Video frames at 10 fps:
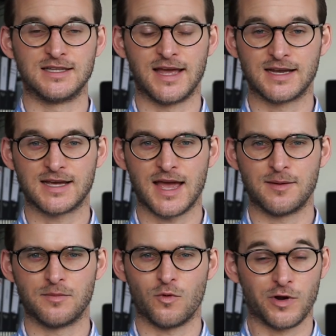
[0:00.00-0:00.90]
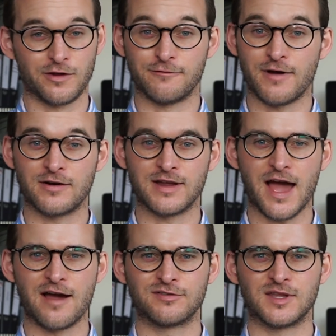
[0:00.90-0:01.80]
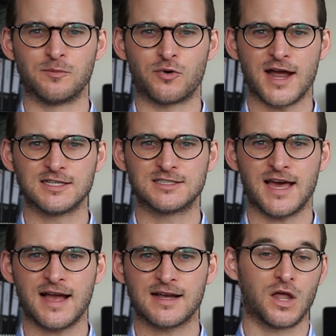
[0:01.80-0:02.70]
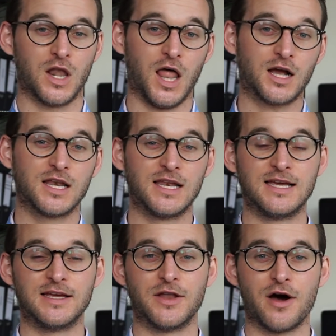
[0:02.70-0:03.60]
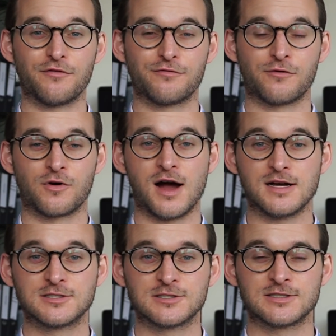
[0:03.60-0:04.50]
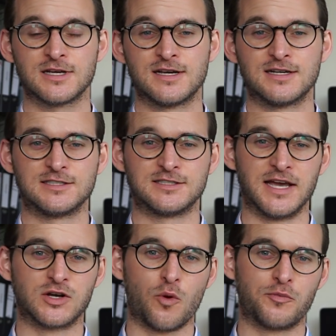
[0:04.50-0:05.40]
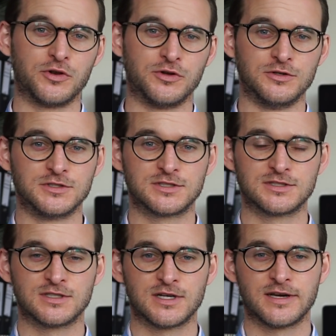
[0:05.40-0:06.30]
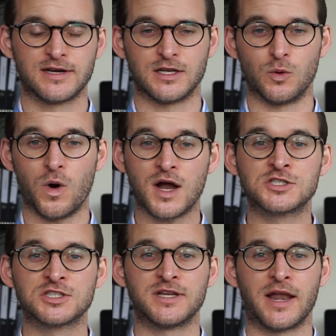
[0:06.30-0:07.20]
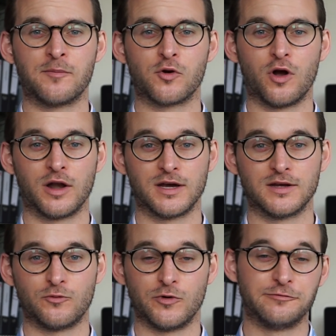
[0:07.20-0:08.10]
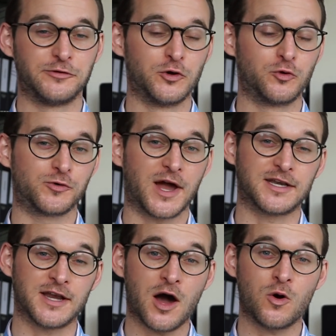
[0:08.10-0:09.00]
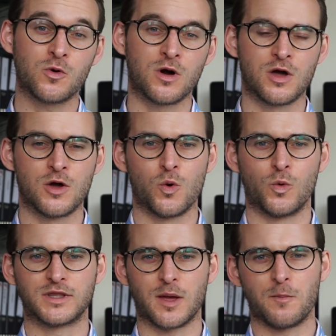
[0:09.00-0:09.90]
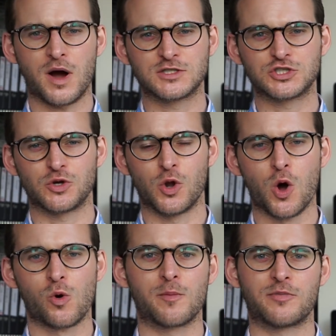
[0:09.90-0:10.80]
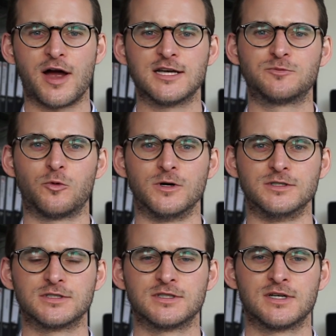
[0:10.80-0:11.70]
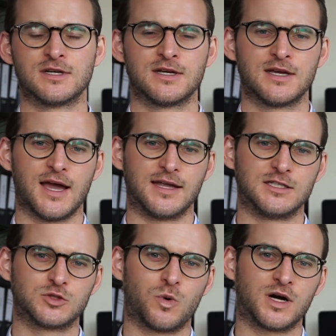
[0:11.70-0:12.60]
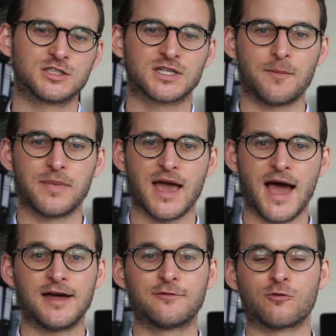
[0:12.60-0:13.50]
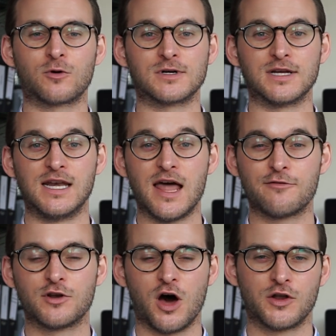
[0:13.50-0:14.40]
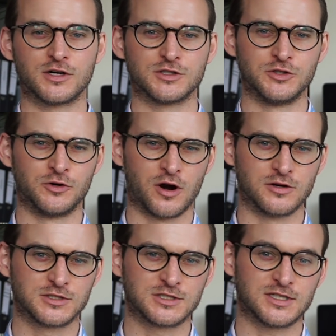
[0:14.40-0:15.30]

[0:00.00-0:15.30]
they came with a very hefty price tag. Luckily enough for us, SEIKO produced the watch that I'm gonna review right now with a much lower price point. And this watch can be had for 1100 euros